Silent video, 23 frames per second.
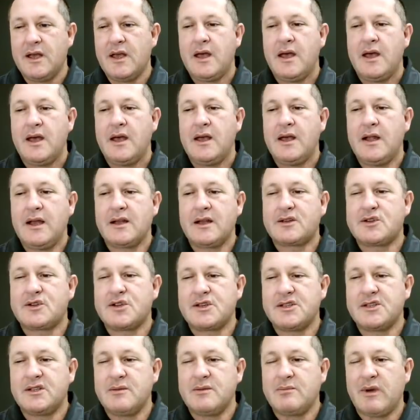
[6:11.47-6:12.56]

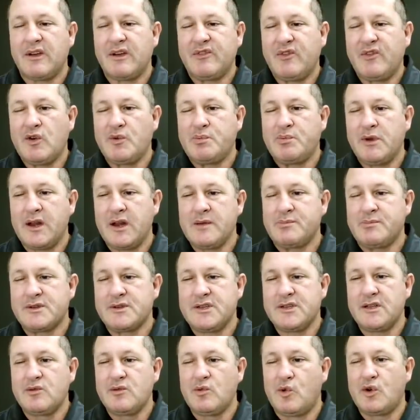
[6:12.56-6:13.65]
electricity by
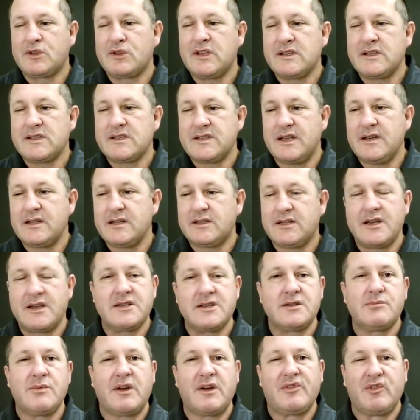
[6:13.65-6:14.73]
4.8%, water and sanitation
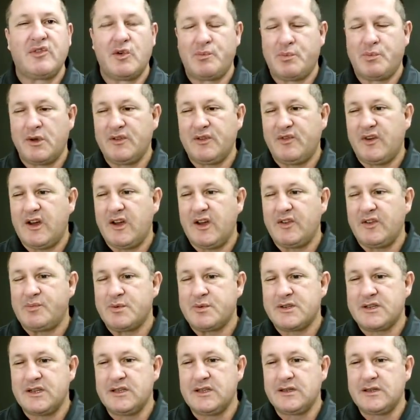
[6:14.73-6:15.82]
by
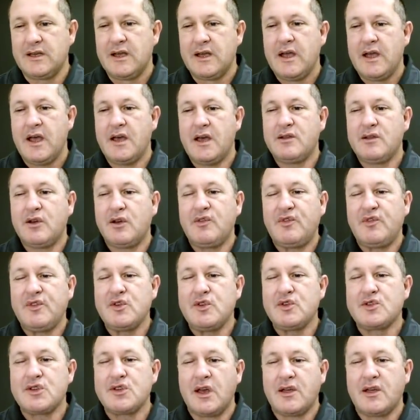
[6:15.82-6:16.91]
4.5%, and
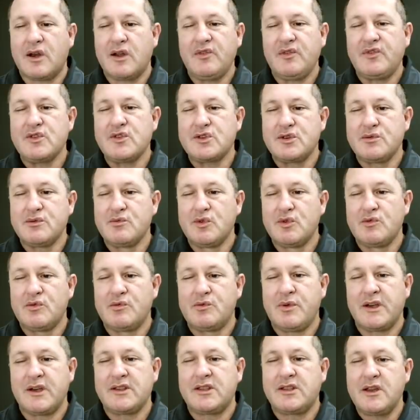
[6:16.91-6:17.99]
refuse removal
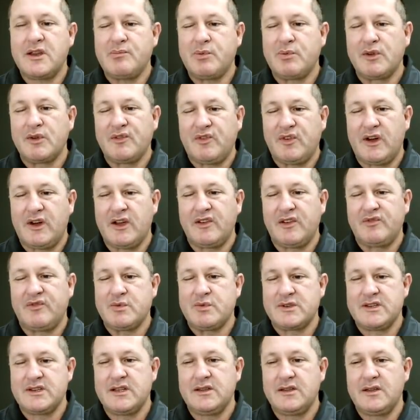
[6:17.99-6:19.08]
by
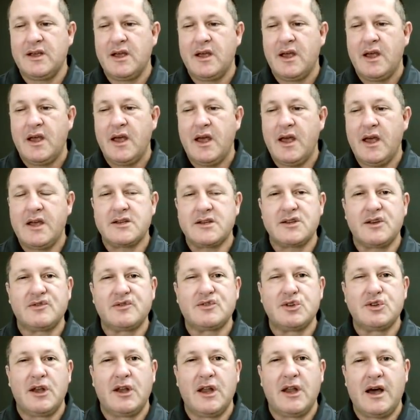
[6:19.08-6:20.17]
3.5% as of
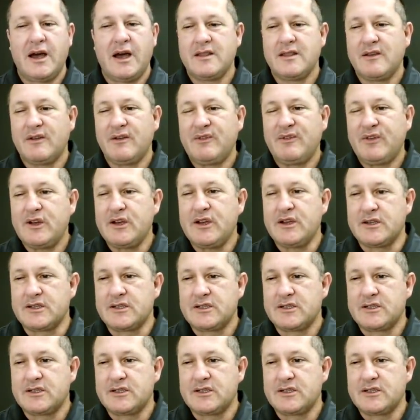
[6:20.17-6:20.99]
July the 1st.